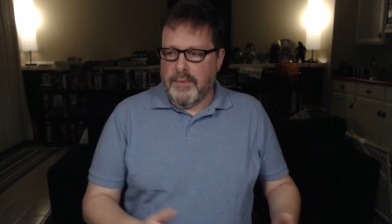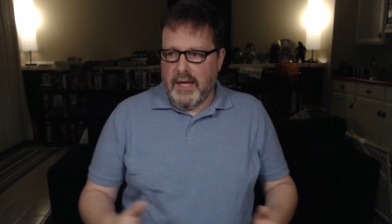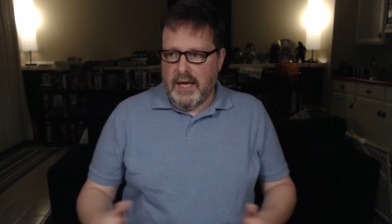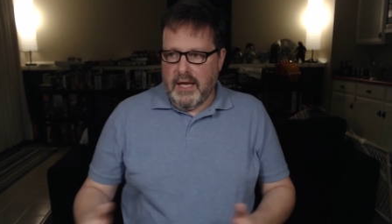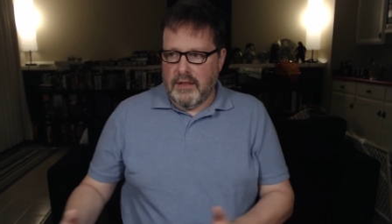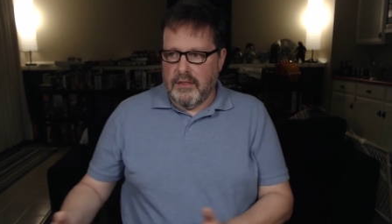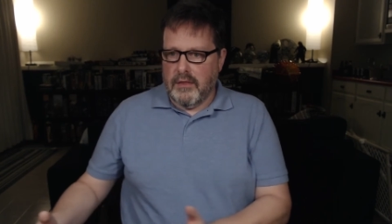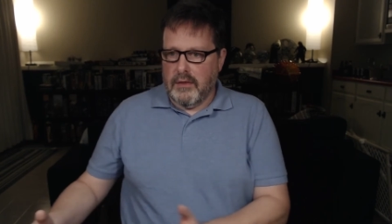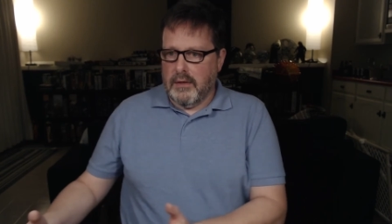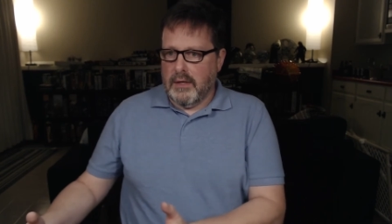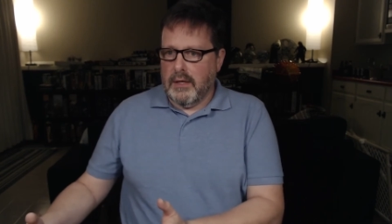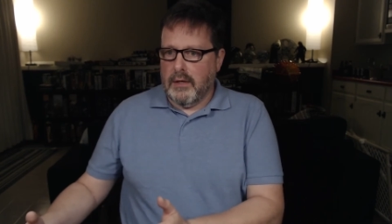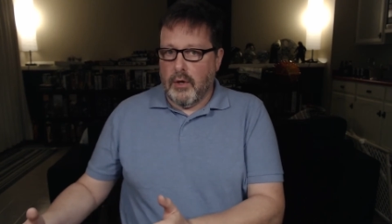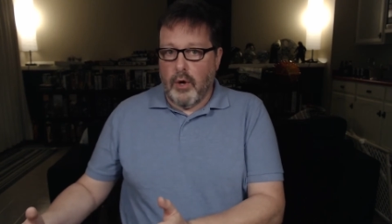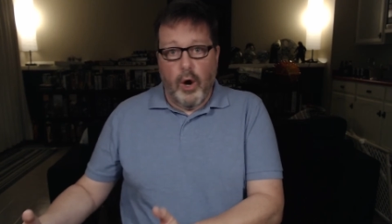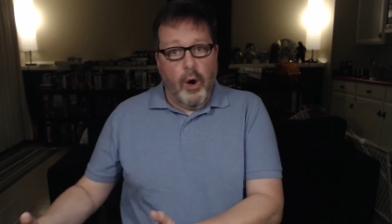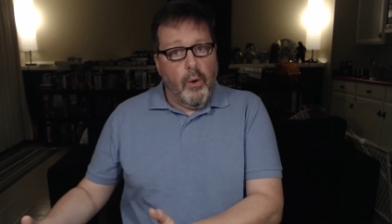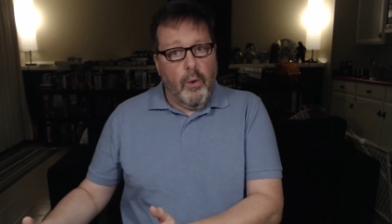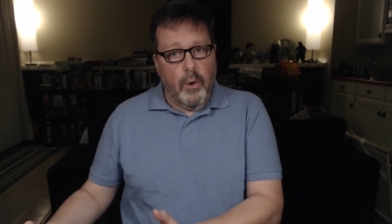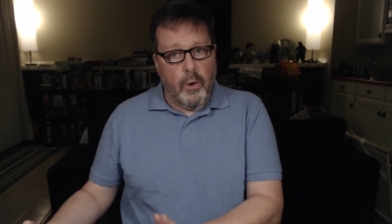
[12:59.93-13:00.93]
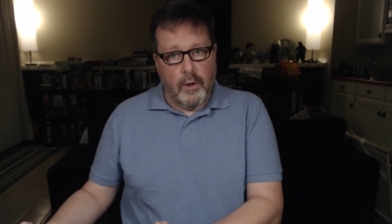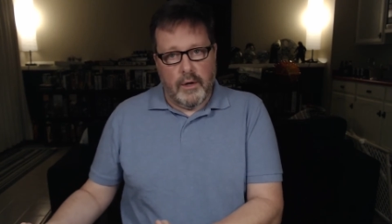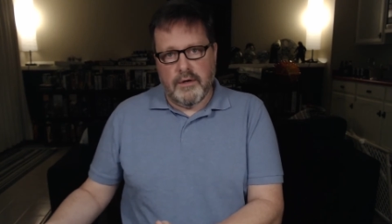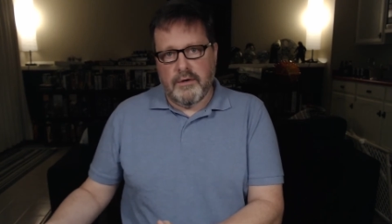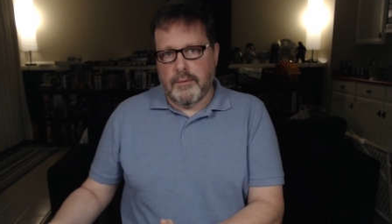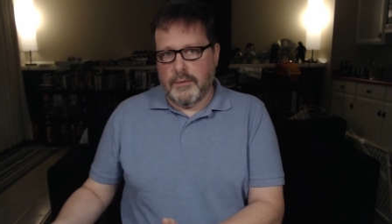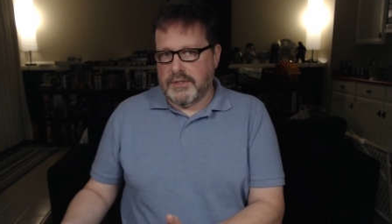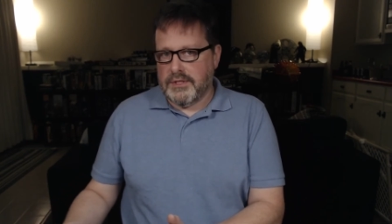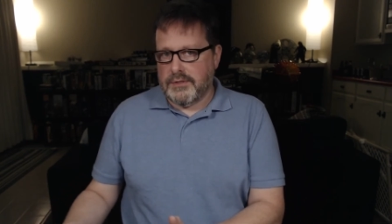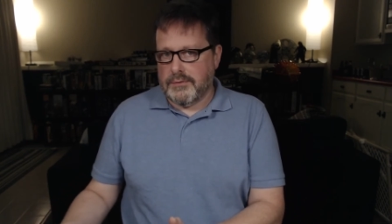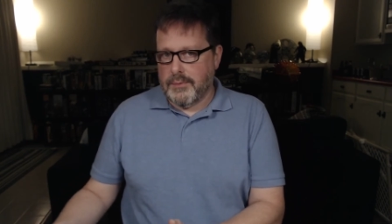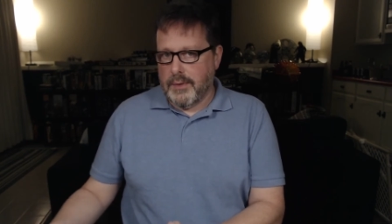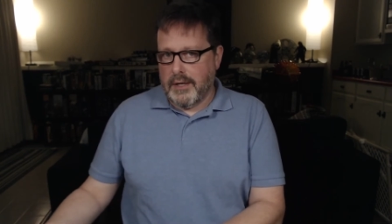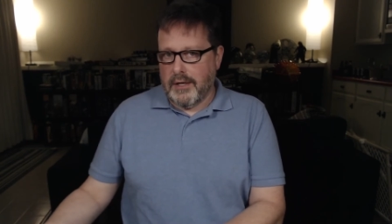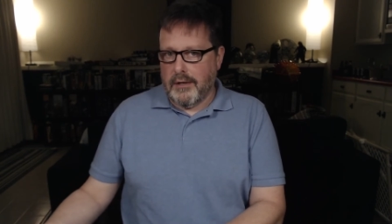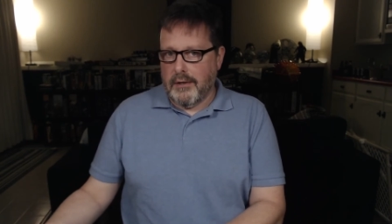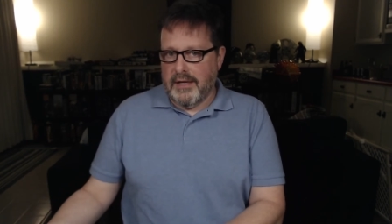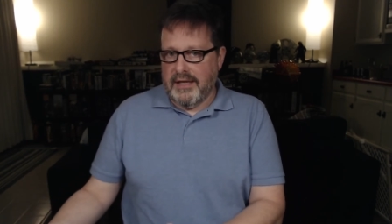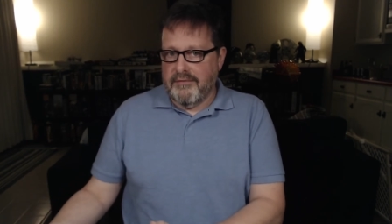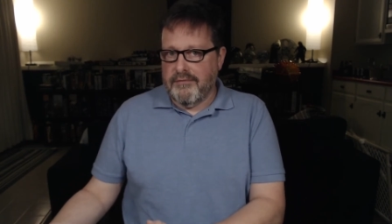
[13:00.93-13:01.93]
and the cohort, which is where
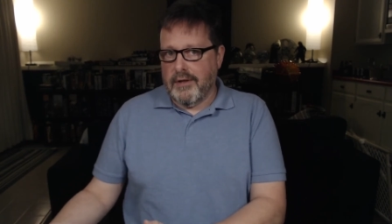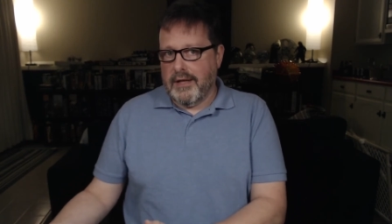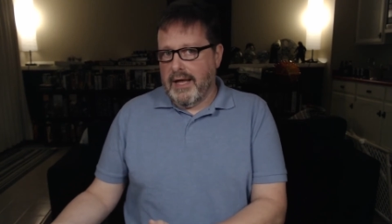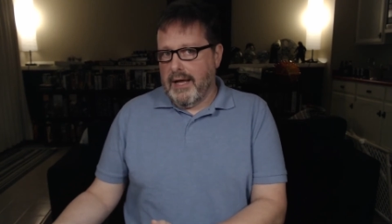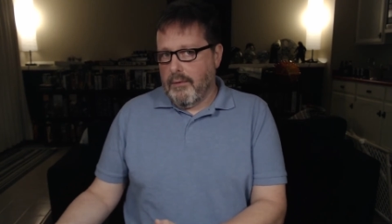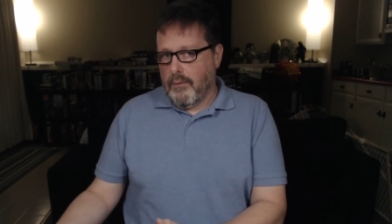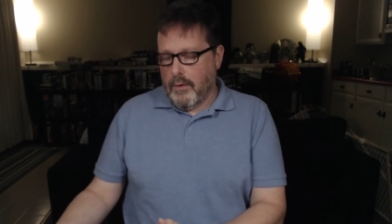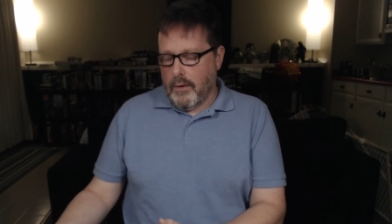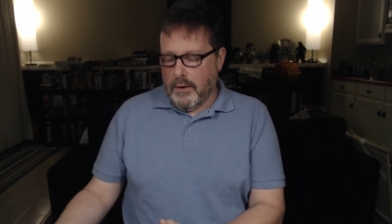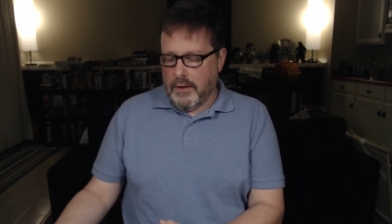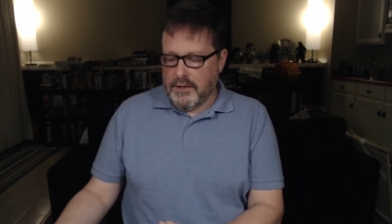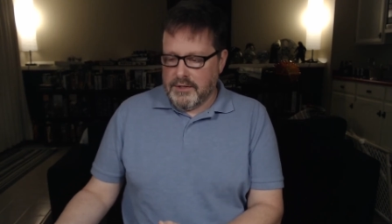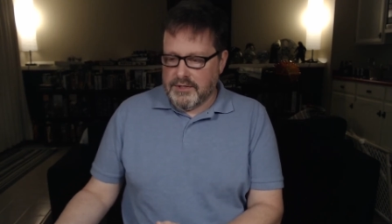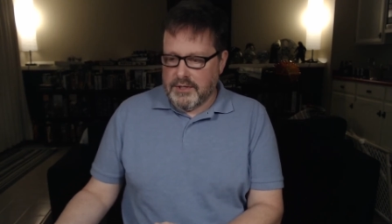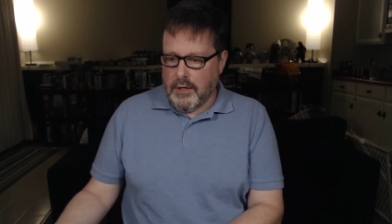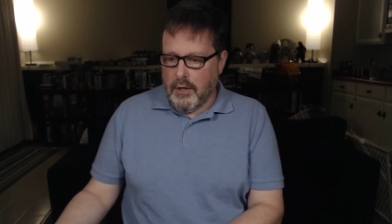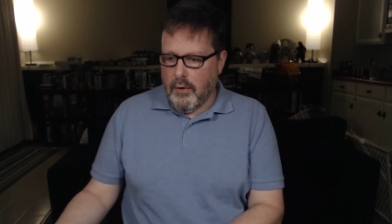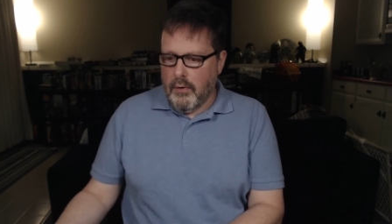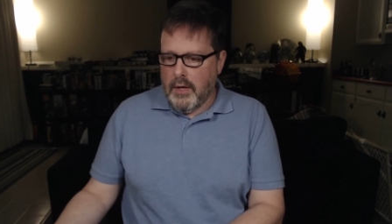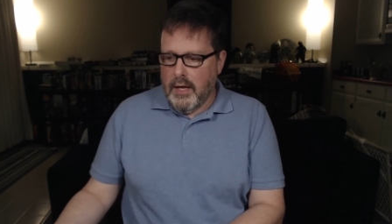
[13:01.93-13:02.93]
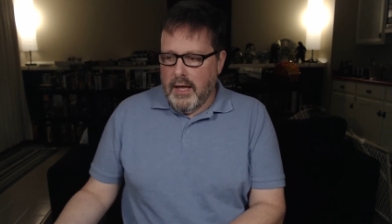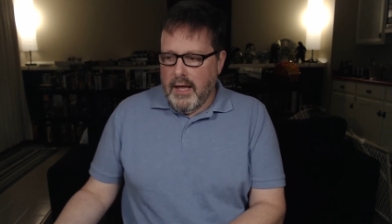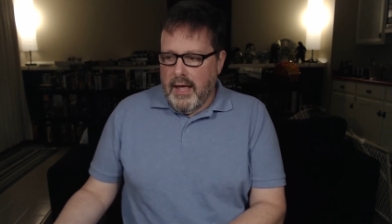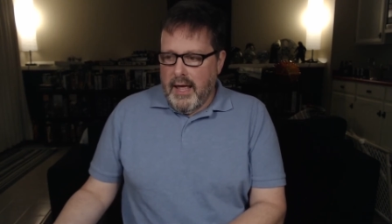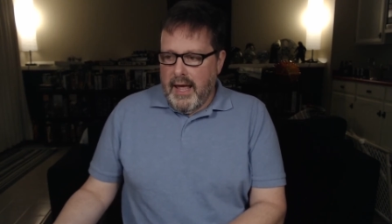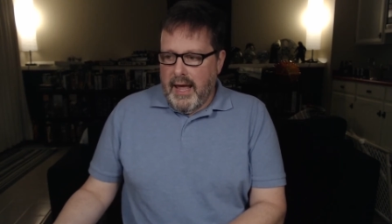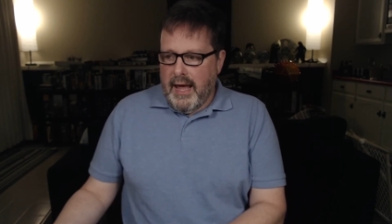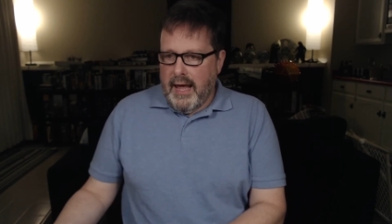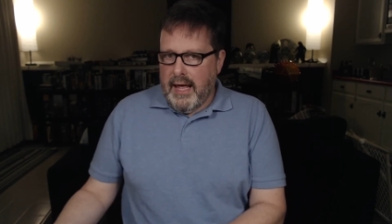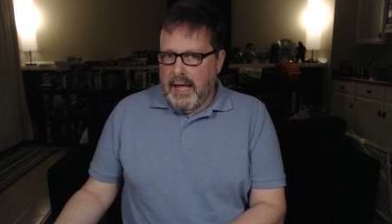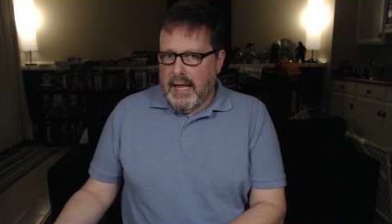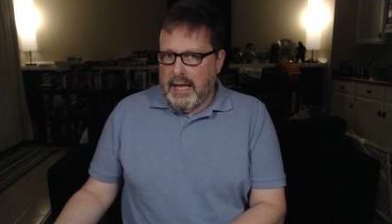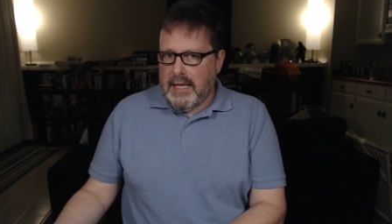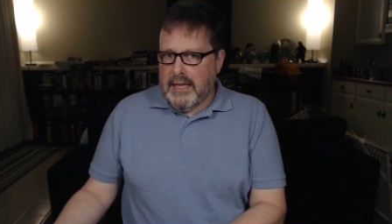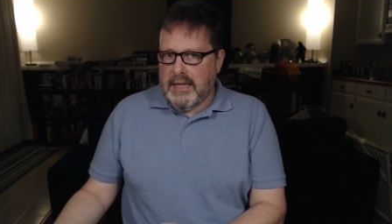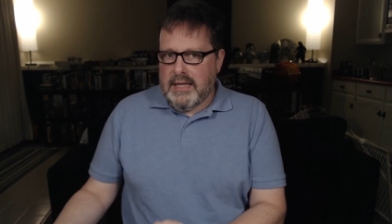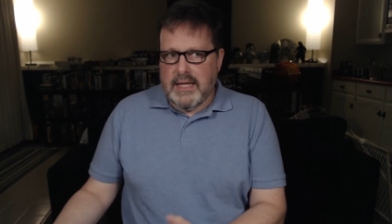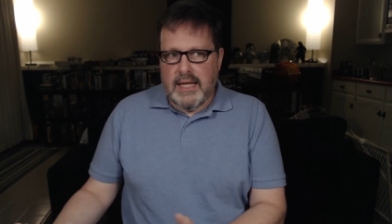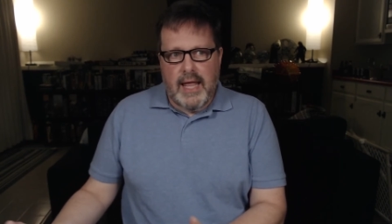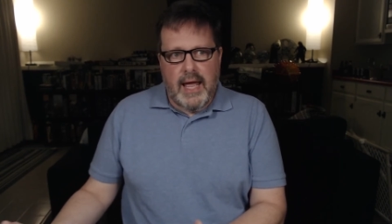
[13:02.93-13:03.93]
your evil guy warriors go.
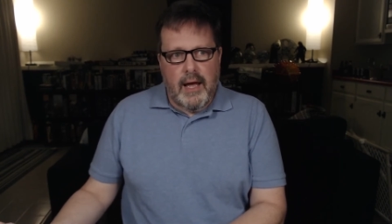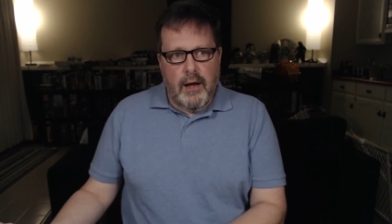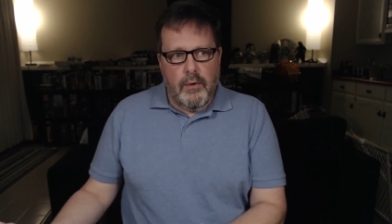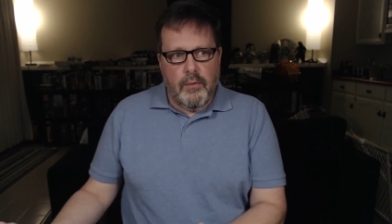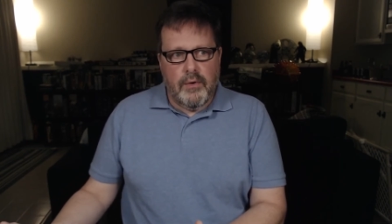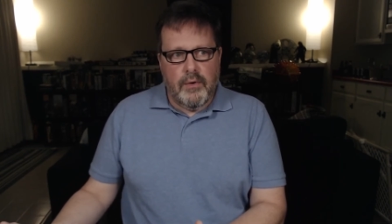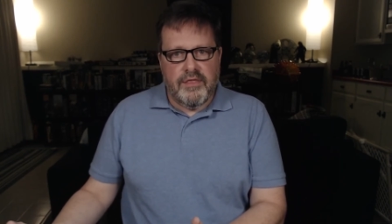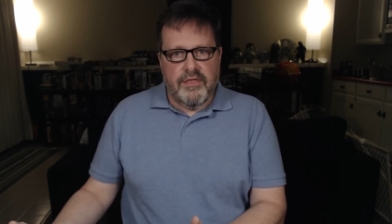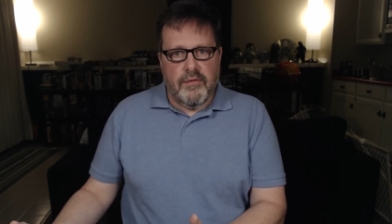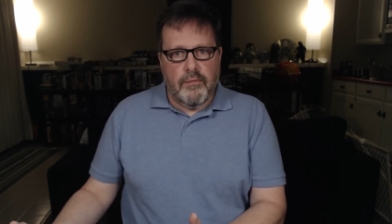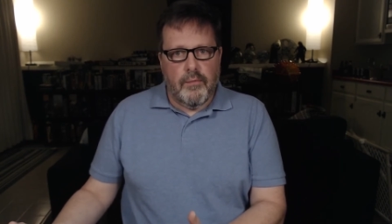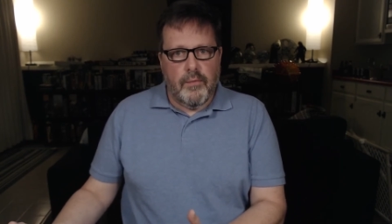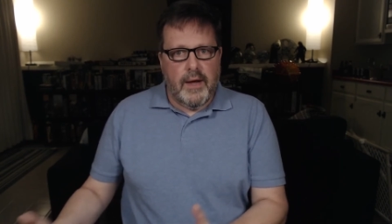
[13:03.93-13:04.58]
And now with the way